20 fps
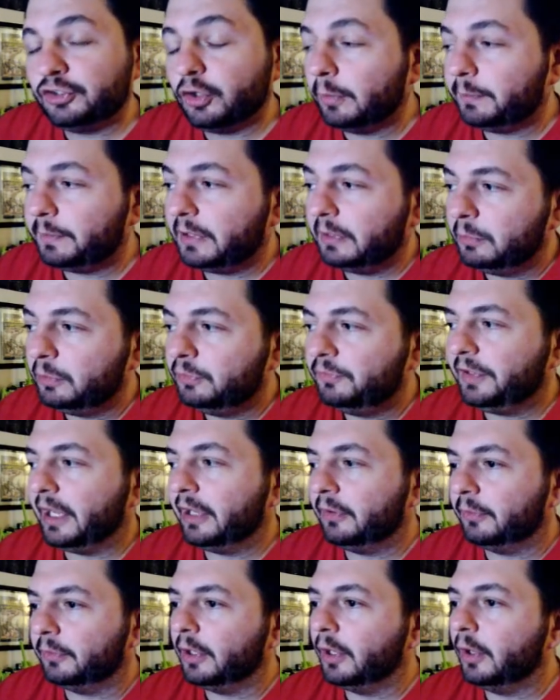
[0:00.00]
show up in a
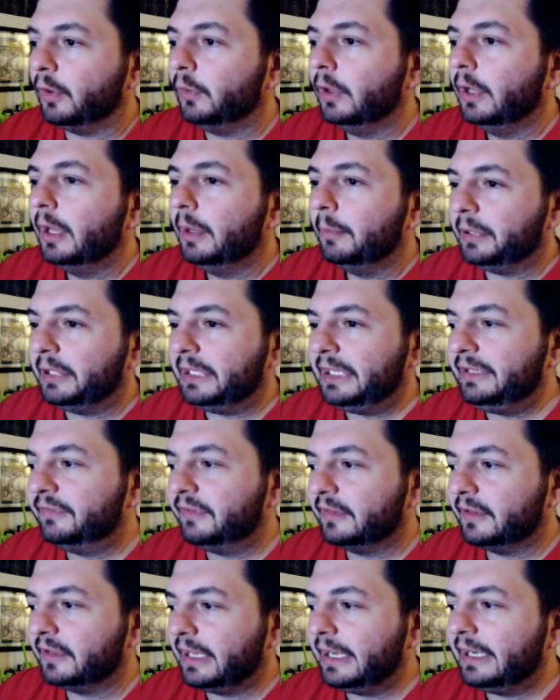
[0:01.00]
movie. I don't know, but
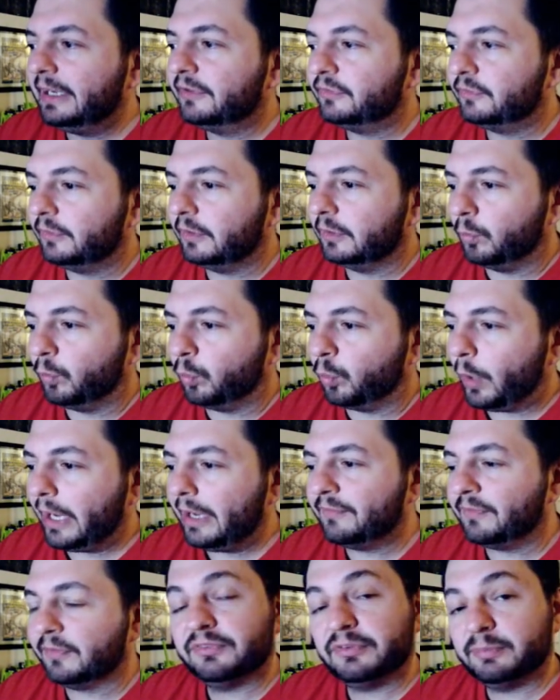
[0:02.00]
he's in the latest
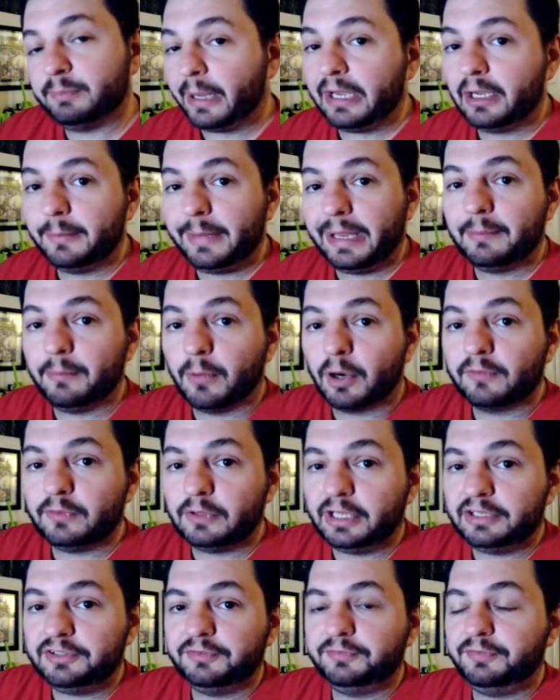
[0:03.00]
wave of Spider-Man
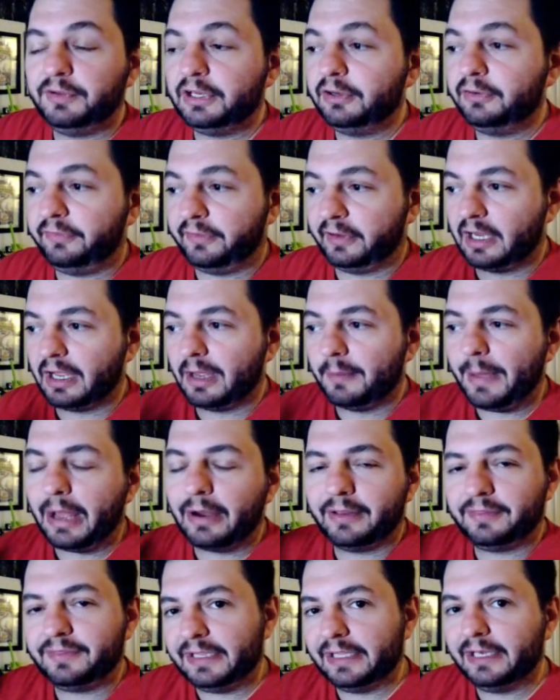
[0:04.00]
Marvel Legend figures that come
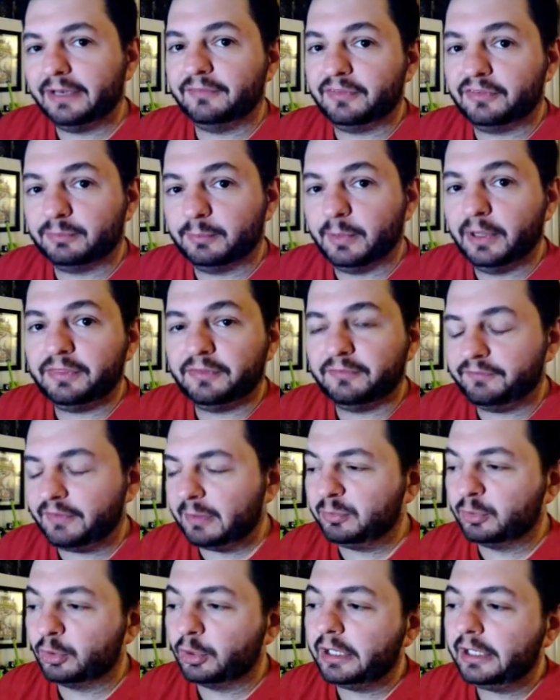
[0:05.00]
out at the end of this month in
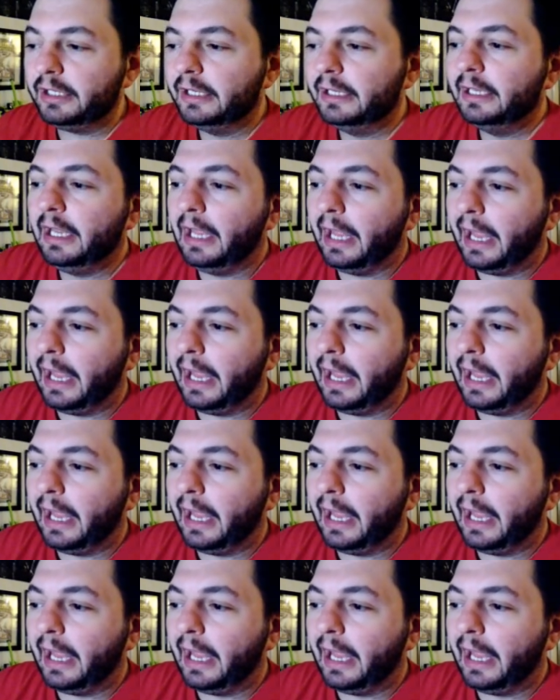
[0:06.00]
February.